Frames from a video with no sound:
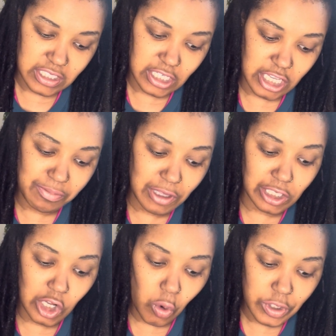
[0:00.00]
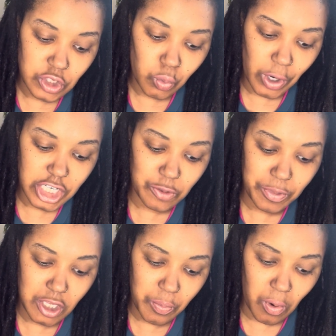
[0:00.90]
to keep the lowest ranked
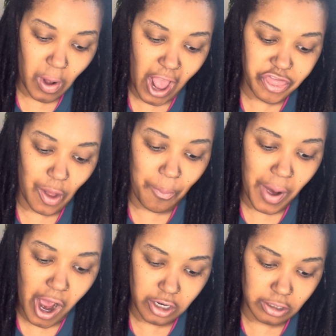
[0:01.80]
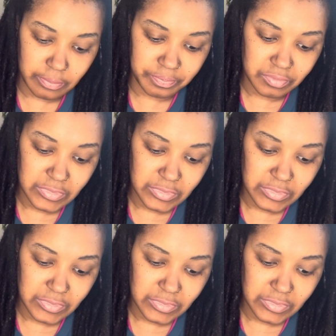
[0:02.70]
people at the bottom